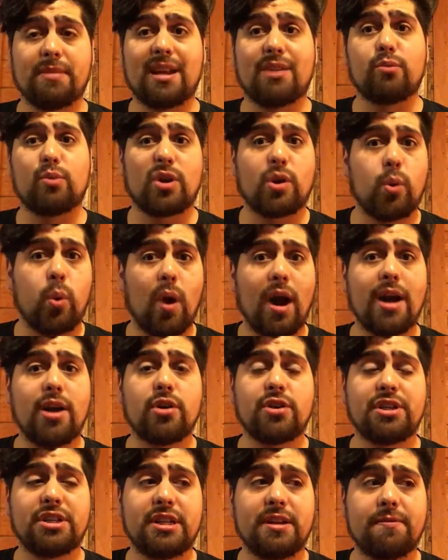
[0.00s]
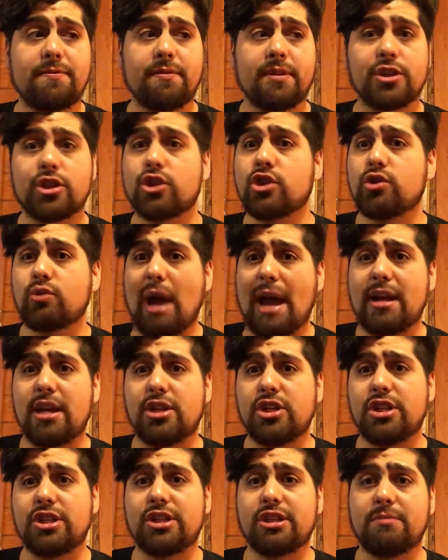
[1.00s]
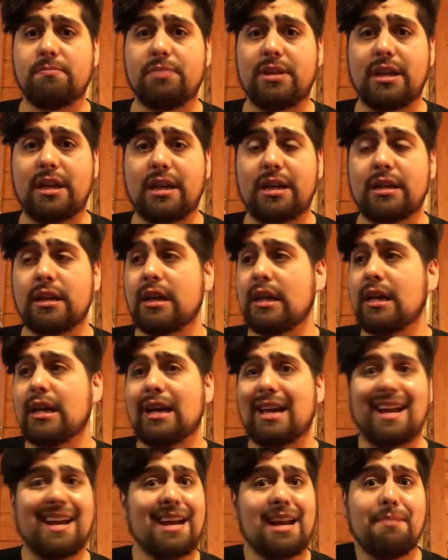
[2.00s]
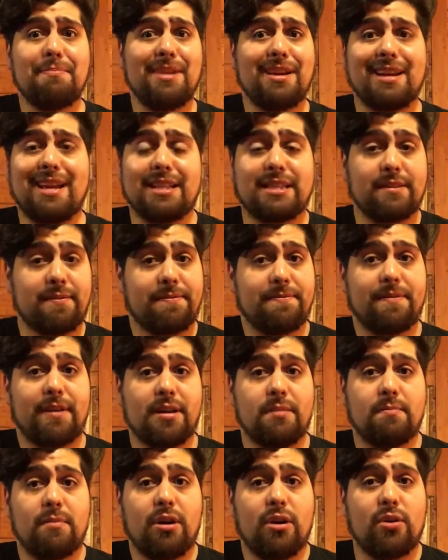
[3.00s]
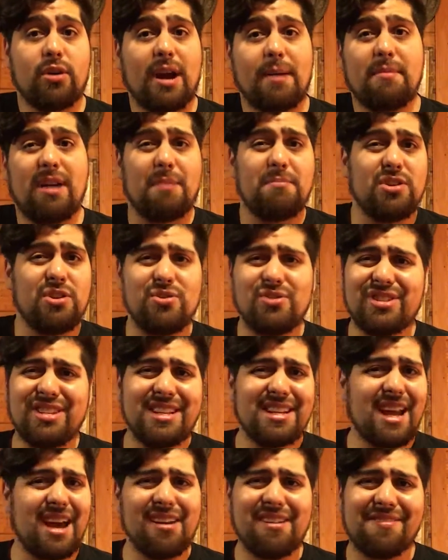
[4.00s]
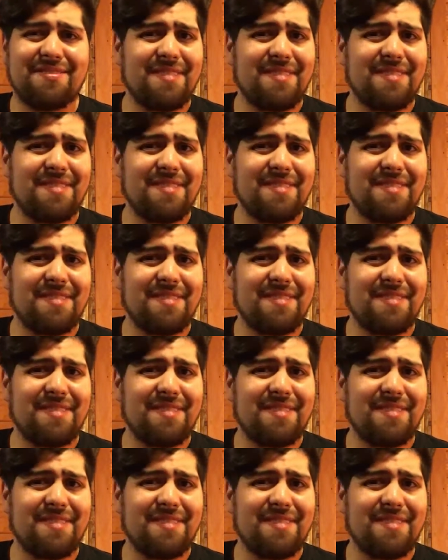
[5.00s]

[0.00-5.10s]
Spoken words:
require different strategies to beat. I gotta admit, it's a fun mode. I'm usually not a